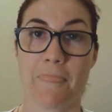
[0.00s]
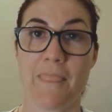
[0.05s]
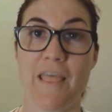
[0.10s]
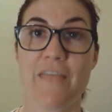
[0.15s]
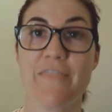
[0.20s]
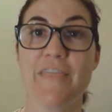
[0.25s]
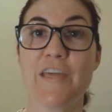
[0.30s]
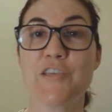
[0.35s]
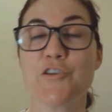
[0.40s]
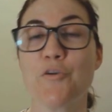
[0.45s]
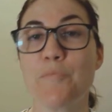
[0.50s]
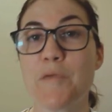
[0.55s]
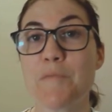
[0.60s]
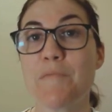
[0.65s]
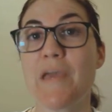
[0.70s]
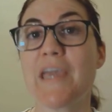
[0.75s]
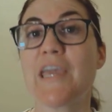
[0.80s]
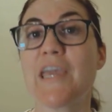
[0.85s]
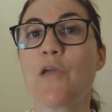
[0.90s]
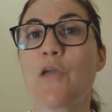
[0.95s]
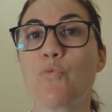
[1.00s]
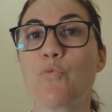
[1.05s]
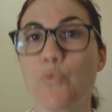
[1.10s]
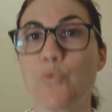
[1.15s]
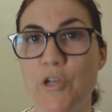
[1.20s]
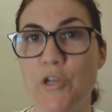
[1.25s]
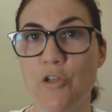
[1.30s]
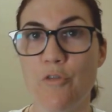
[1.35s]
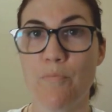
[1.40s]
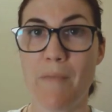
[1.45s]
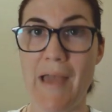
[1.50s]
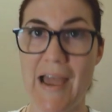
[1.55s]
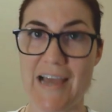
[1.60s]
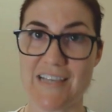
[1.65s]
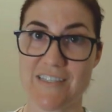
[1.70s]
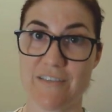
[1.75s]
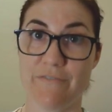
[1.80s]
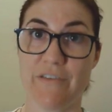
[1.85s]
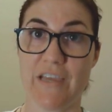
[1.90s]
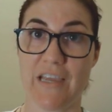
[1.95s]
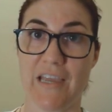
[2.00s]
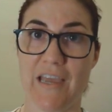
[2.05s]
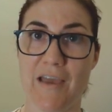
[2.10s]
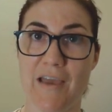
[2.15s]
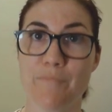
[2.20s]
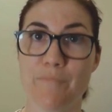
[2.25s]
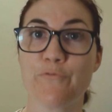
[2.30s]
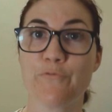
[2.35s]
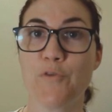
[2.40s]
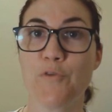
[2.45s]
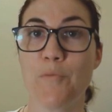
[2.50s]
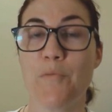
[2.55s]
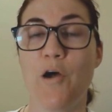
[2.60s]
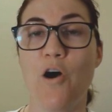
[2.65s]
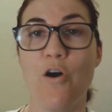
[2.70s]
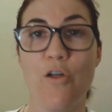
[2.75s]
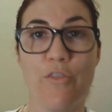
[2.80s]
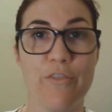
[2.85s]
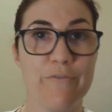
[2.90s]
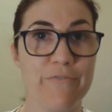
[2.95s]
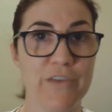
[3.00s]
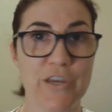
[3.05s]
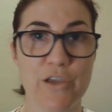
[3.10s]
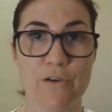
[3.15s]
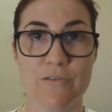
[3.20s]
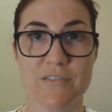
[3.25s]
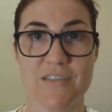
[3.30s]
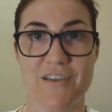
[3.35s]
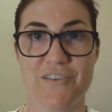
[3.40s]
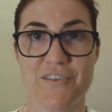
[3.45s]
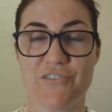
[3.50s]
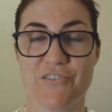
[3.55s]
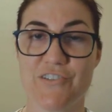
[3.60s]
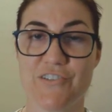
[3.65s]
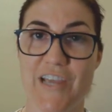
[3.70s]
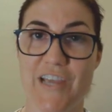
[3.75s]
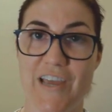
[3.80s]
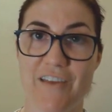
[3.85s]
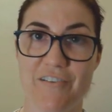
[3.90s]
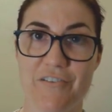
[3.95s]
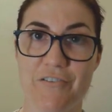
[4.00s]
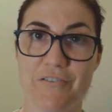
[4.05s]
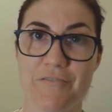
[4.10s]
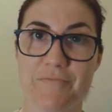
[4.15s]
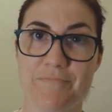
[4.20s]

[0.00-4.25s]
Then you'll be making real passive income from all the videos on your channel.